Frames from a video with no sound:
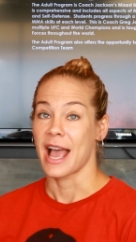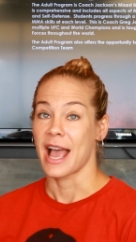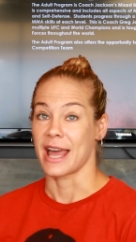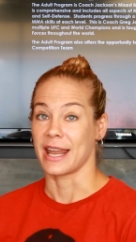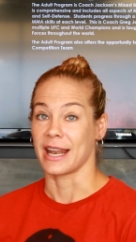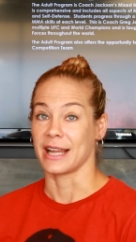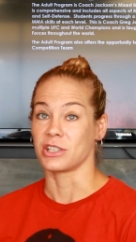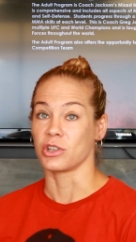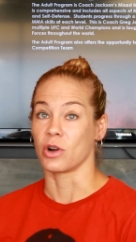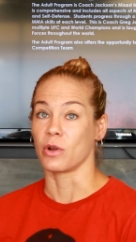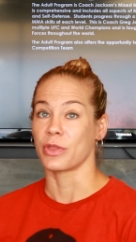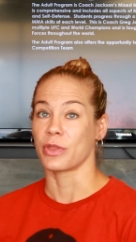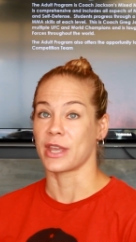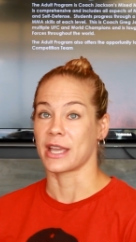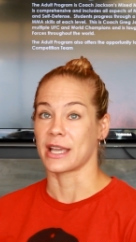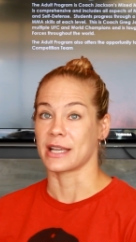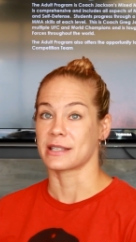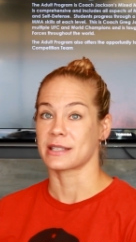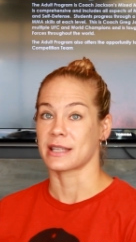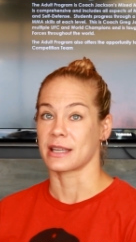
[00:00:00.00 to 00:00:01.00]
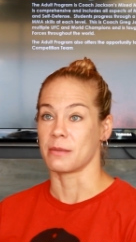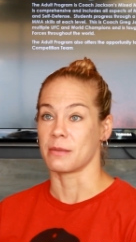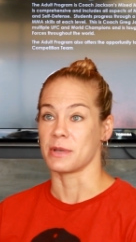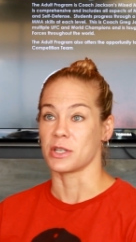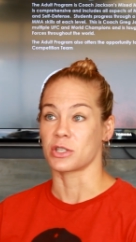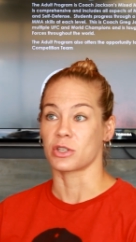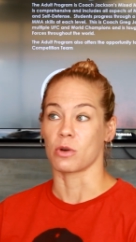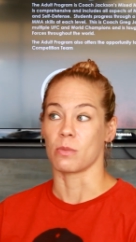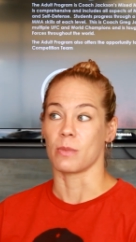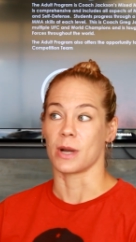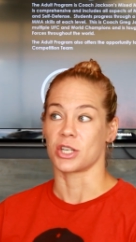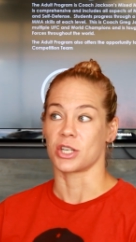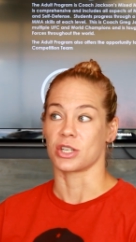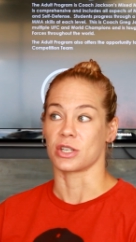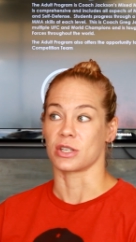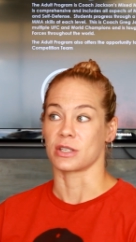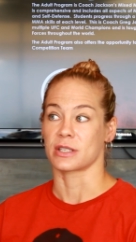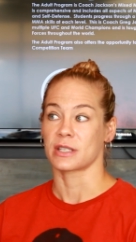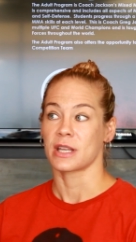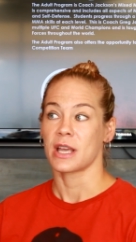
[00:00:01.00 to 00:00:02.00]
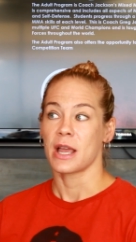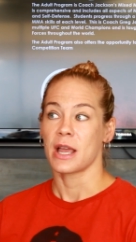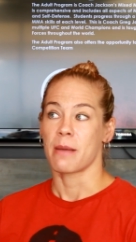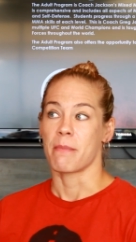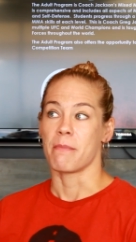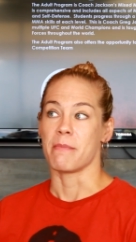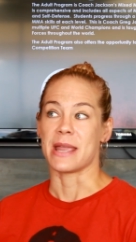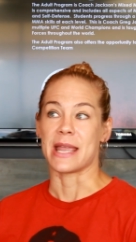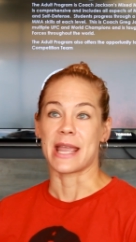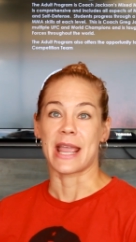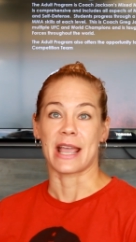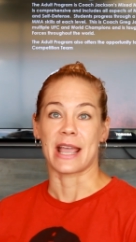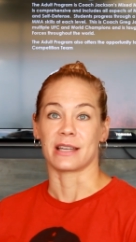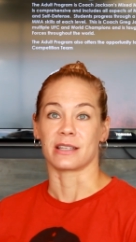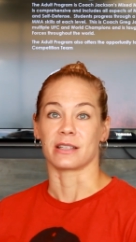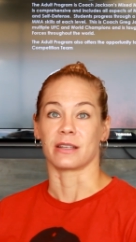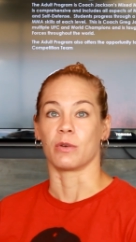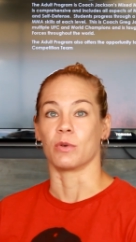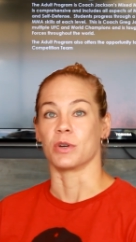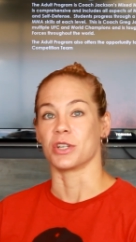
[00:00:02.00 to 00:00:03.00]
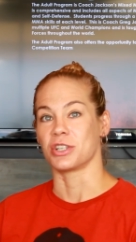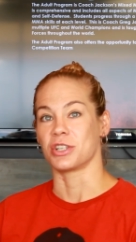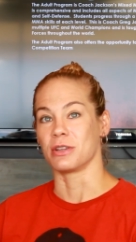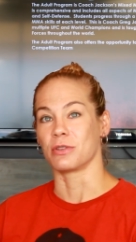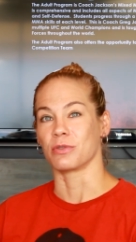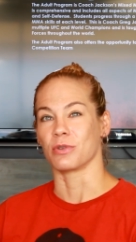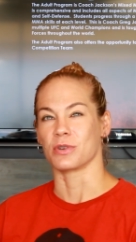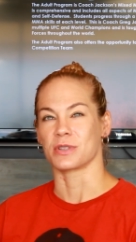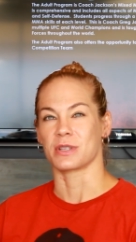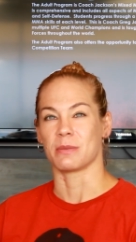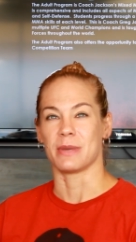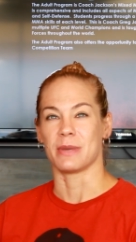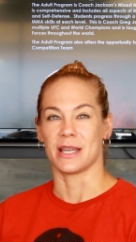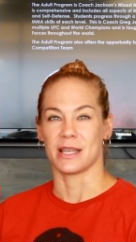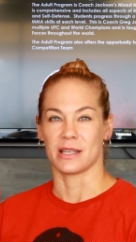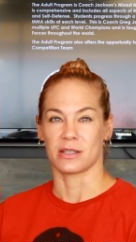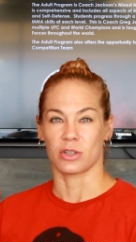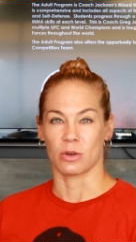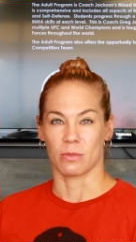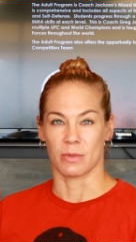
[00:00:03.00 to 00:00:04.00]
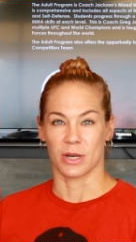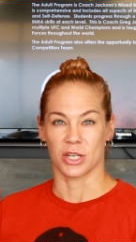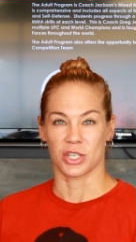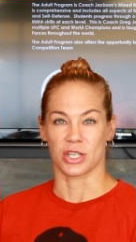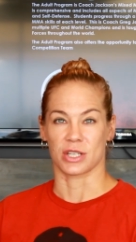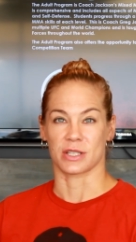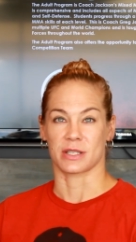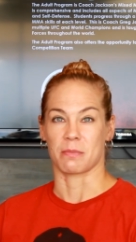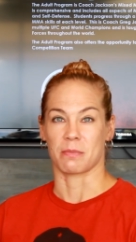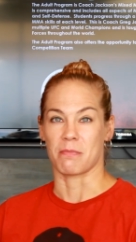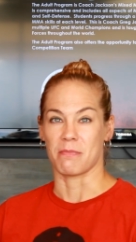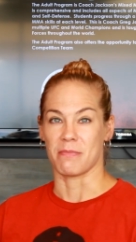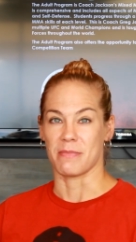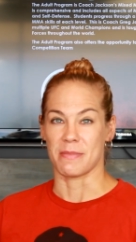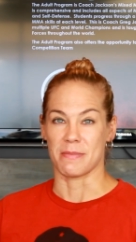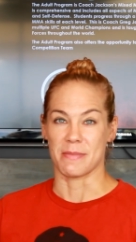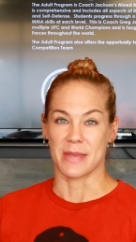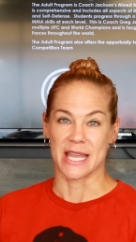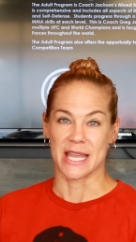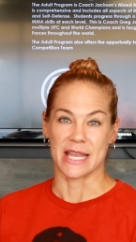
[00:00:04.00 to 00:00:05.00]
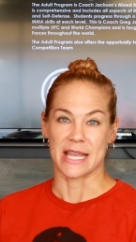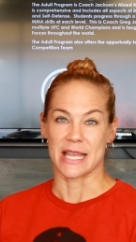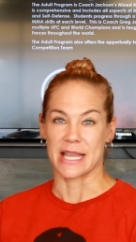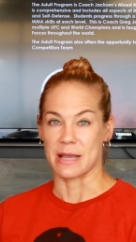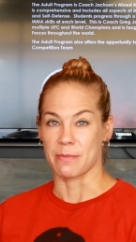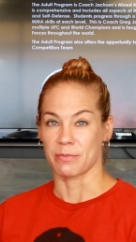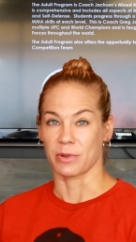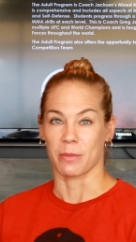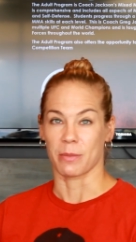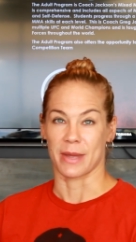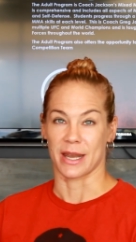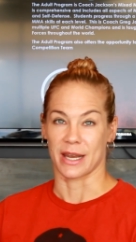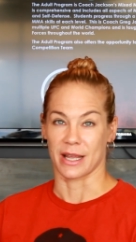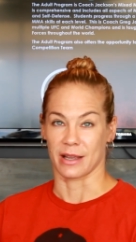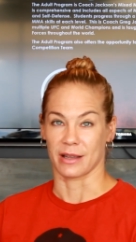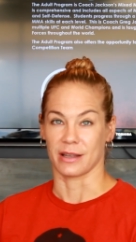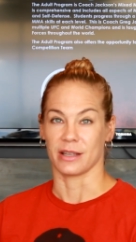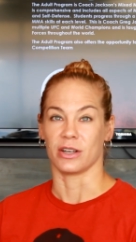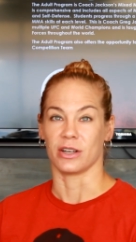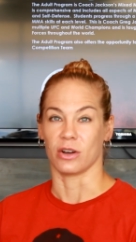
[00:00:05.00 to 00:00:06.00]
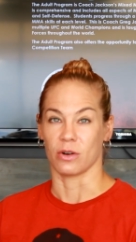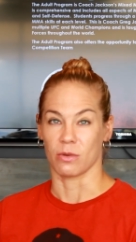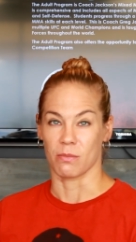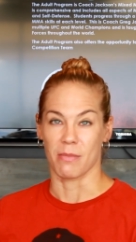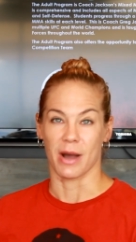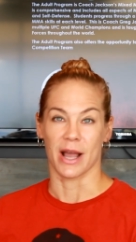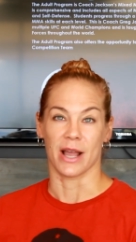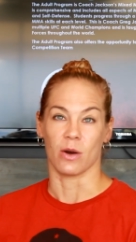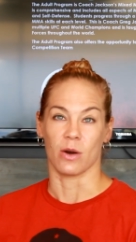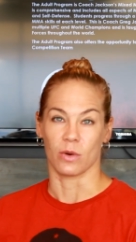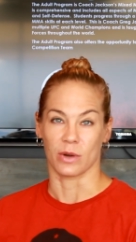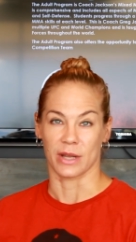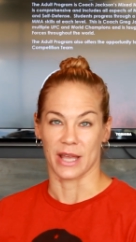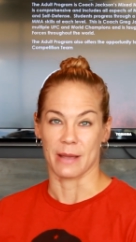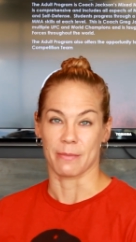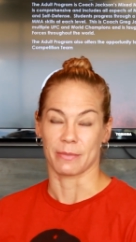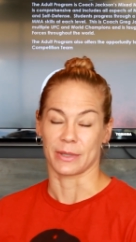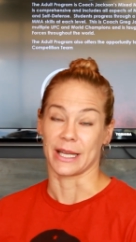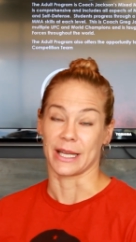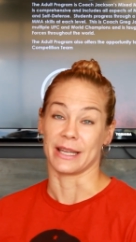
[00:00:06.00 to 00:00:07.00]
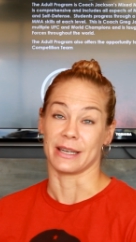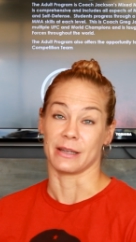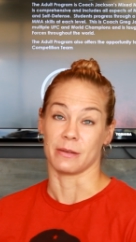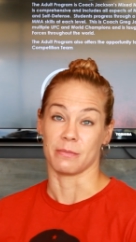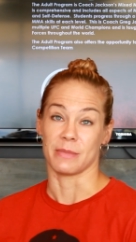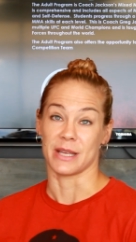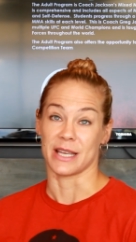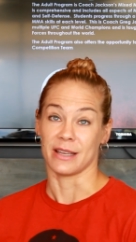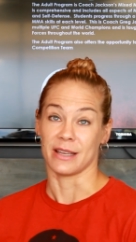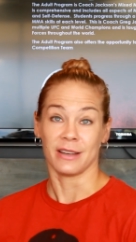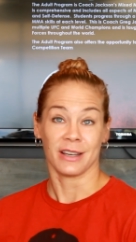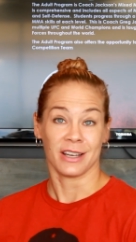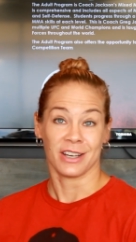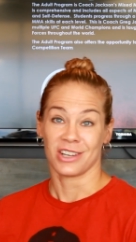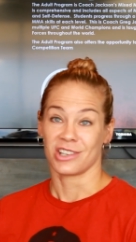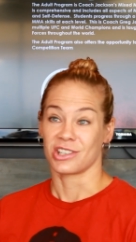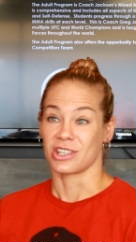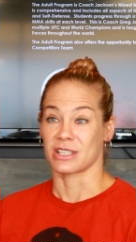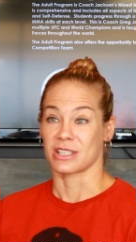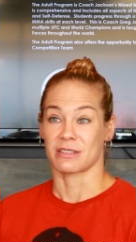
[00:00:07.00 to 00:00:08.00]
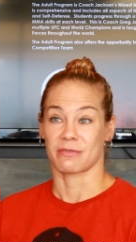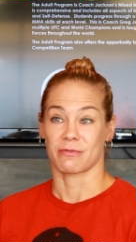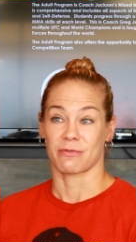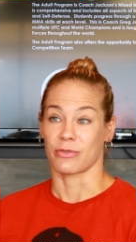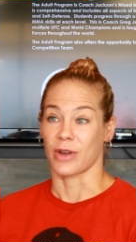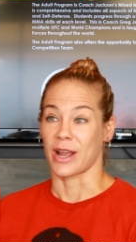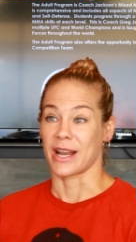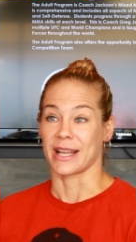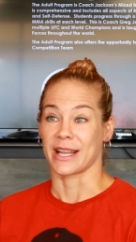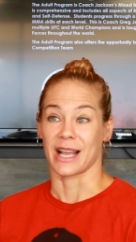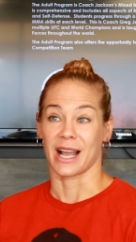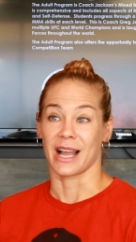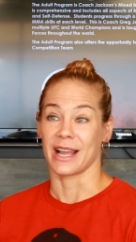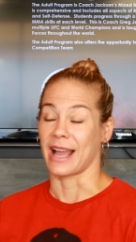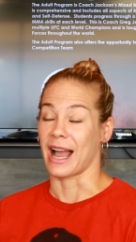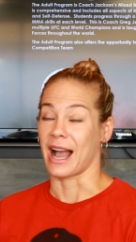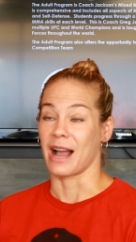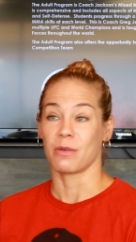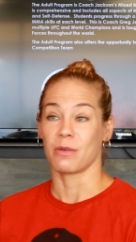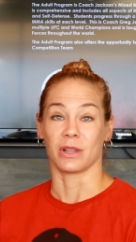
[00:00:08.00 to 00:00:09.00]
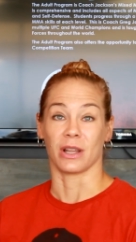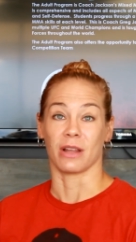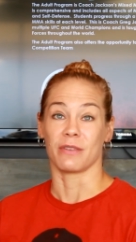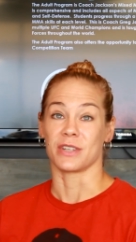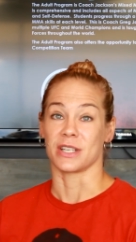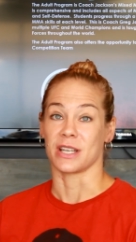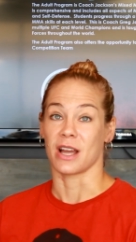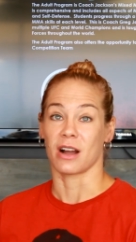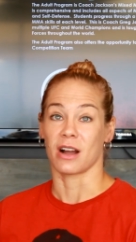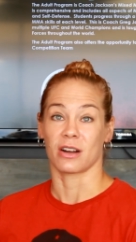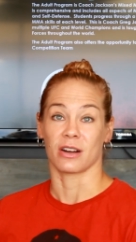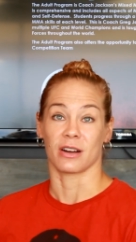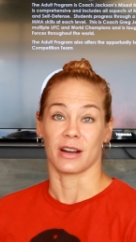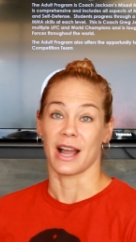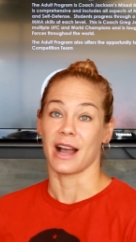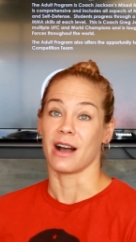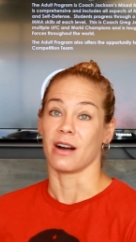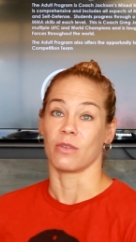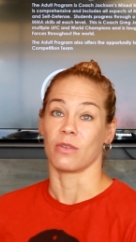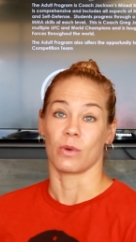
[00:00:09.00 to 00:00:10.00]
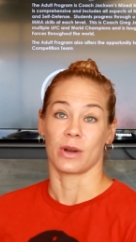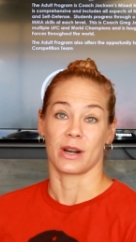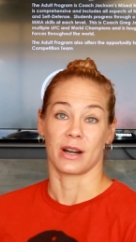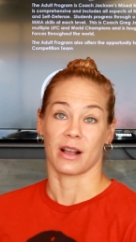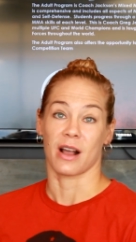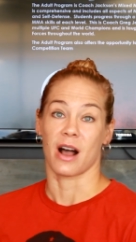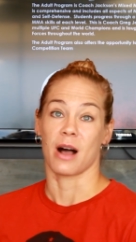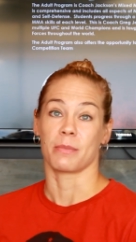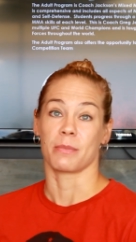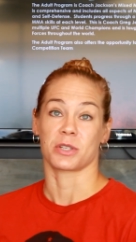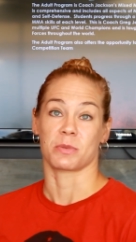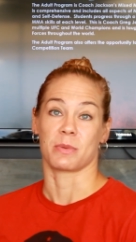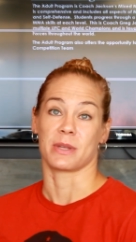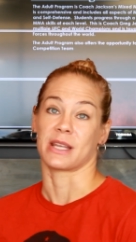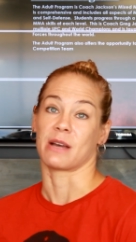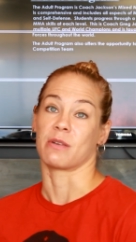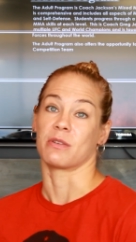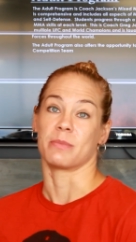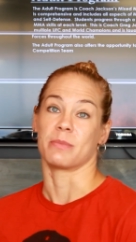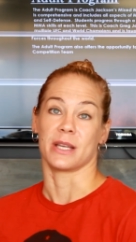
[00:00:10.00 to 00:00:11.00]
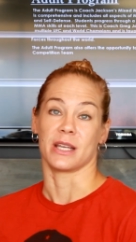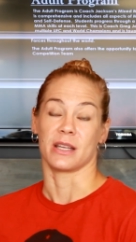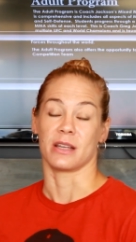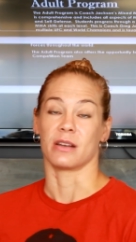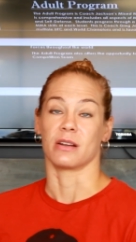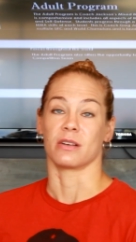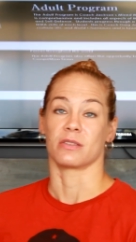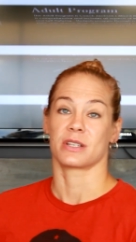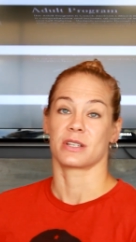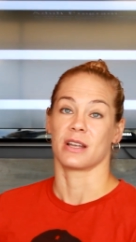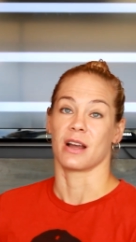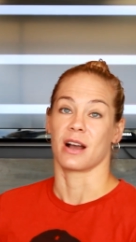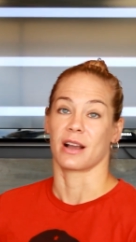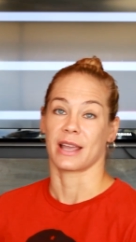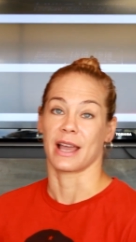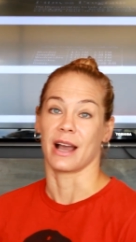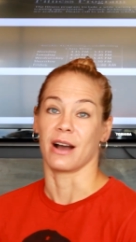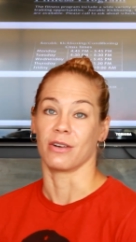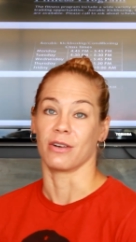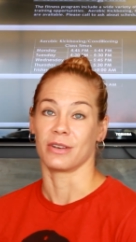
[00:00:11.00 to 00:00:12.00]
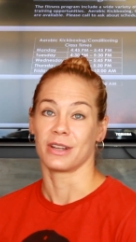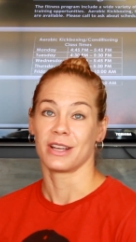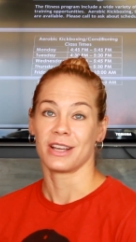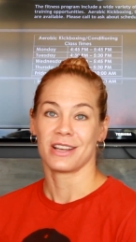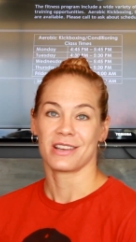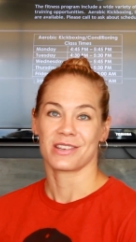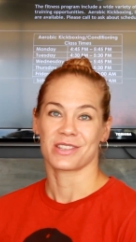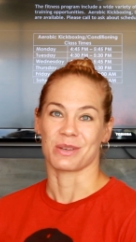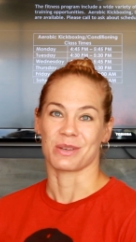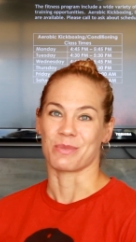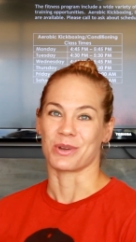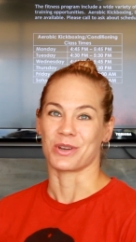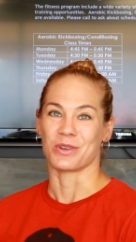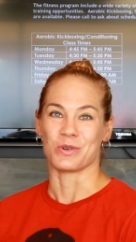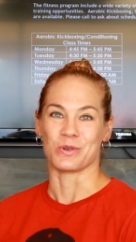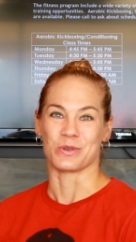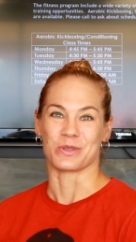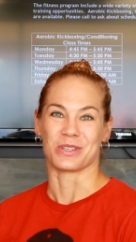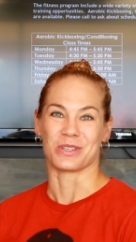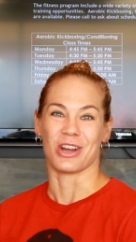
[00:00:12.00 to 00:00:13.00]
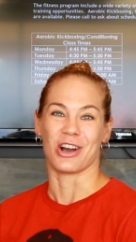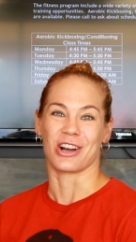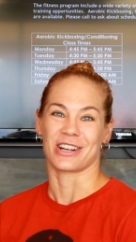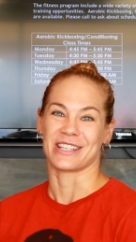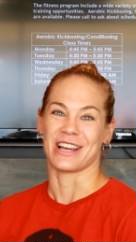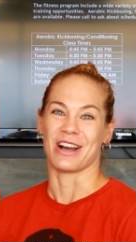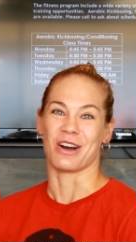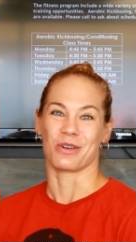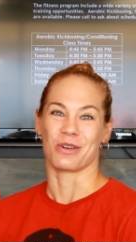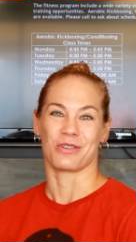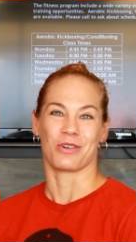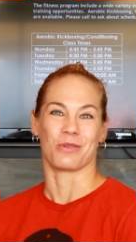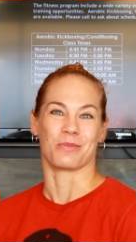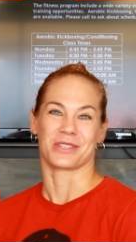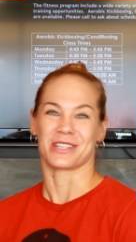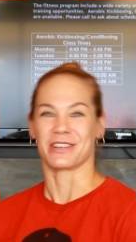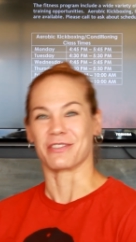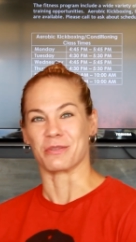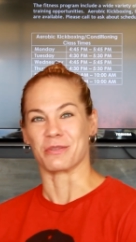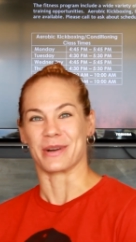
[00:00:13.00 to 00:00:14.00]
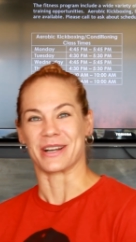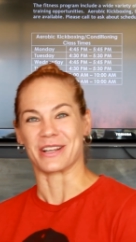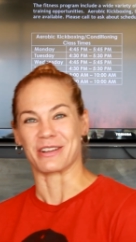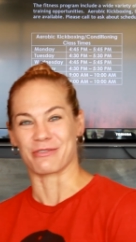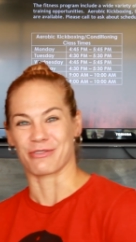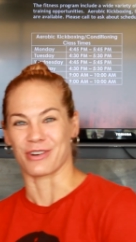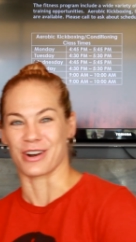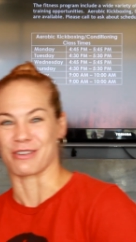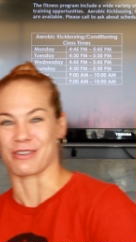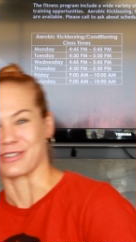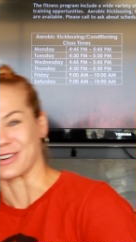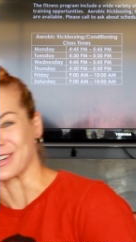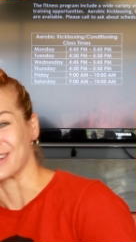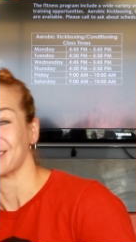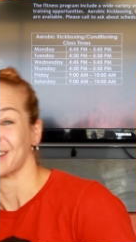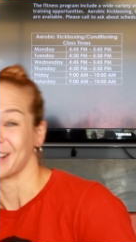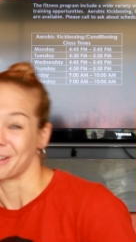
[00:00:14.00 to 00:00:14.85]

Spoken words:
And I don't think it's going to be so much as me handling what she throws at me as so much as me implementing, you know, my own game plan and me just fighting. I would love to knock her out. What an accomplishment that would be, you know, to knock out somebody who's knocked out almost everybody in front of her.